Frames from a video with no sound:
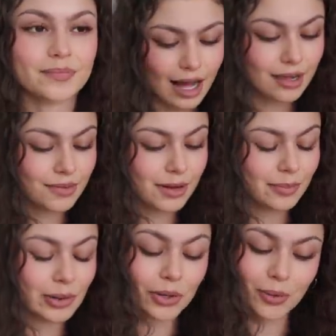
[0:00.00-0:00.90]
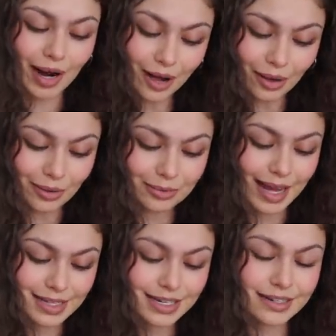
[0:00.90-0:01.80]
I have a Perel
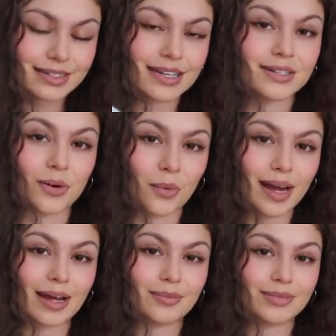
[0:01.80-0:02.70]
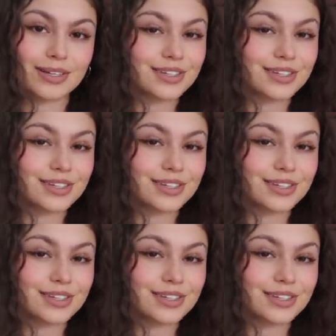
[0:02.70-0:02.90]
hand sanitizing wipe,